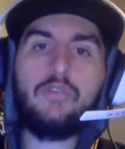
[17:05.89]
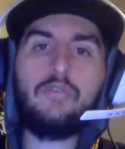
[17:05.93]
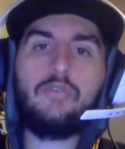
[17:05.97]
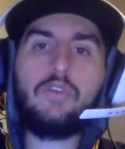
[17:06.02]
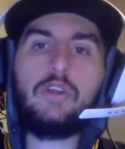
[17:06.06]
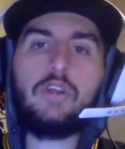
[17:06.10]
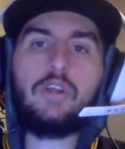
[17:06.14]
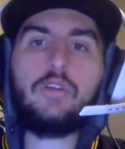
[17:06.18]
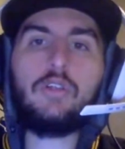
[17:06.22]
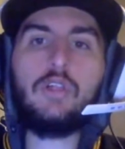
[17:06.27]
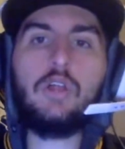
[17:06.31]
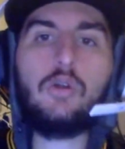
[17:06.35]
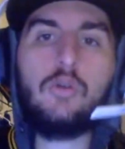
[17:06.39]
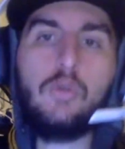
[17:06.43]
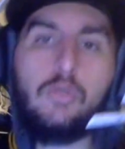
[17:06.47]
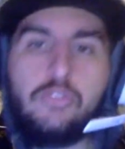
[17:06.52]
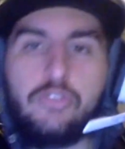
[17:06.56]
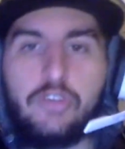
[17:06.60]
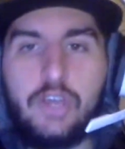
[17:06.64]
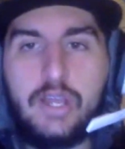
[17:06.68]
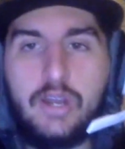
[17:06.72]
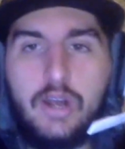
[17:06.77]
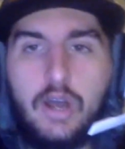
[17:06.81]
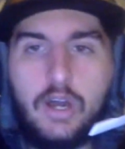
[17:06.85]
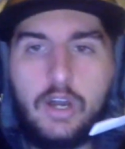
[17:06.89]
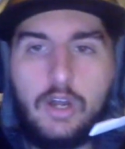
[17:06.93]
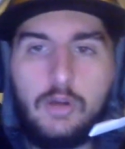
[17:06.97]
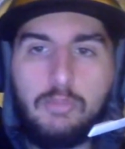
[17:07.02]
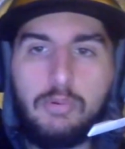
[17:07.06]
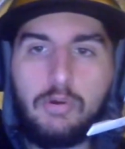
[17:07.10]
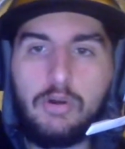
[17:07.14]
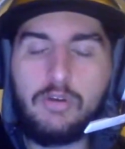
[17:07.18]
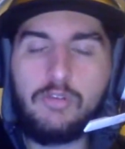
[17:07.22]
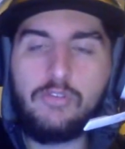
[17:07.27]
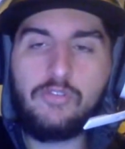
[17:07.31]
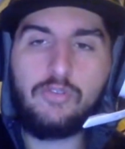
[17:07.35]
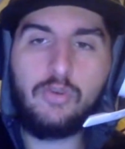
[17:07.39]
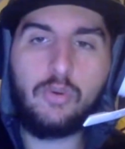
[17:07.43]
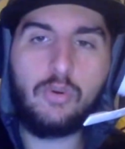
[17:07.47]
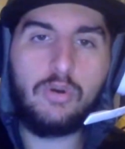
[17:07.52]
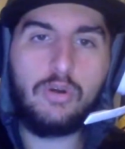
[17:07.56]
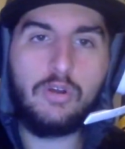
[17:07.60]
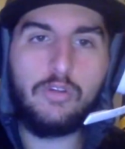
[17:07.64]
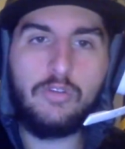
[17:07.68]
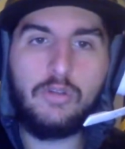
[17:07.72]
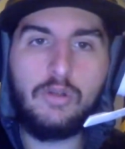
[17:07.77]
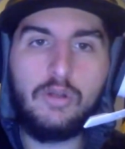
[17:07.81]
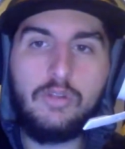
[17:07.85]
for your local chain auto parts
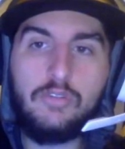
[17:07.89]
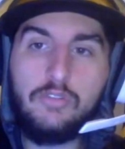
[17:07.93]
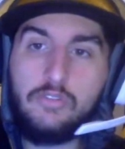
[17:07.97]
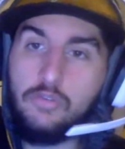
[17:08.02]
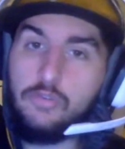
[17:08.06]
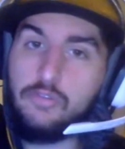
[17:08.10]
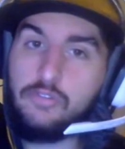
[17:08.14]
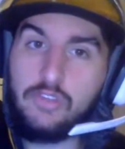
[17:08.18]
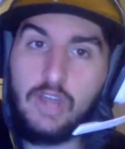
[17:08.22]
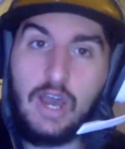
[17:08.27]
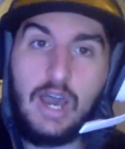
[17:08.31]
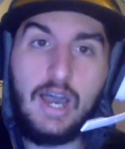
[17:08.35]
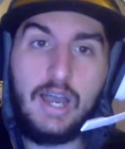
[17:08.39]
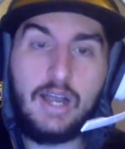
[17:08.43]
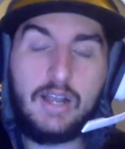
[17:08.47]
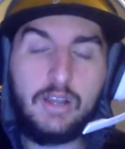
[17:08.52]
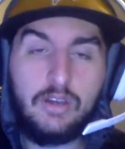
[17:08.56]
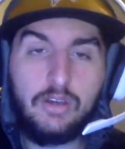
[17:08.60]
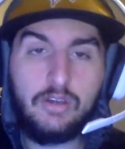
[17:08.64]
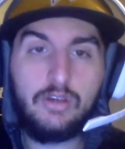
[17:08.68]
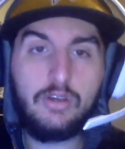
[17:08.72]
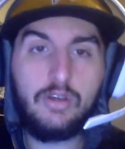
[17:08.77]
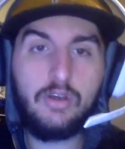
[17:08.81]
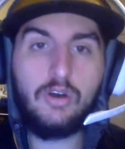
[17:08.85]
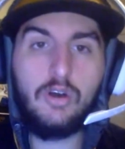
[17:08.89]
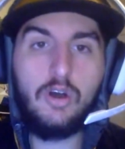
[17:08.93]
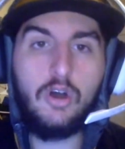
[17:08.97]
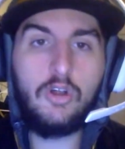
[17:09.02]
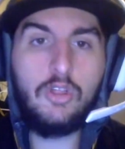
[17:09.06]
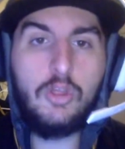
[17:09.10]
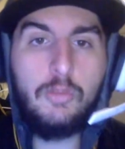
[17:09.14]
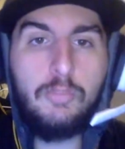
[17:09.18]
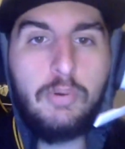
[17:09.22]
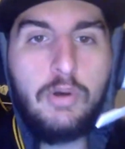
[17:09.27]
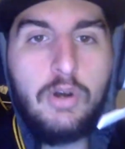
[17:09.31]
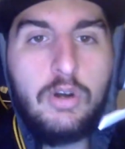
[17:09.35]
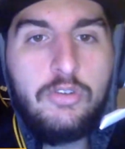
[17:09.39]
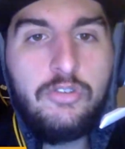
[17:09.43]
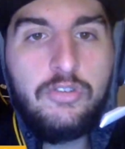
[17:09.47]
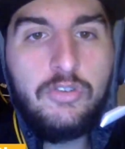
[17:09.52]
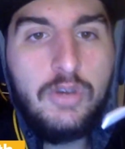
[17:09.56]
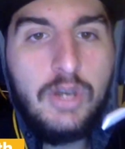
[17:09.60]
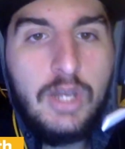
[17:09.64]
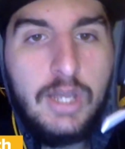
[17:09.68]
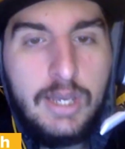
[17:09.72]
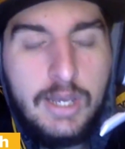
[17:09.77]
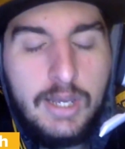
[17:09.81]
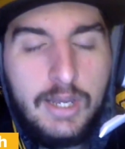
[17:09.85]
store to stock all the parts
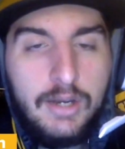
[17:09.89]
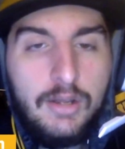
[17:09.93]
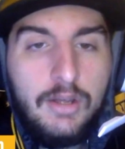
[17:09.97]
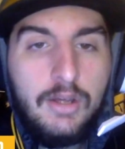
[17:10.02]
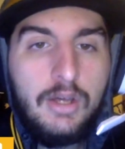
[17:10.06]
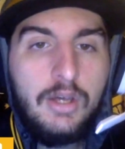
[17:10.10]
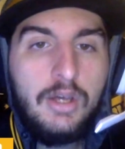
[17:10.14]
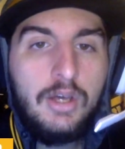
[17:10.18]
you need.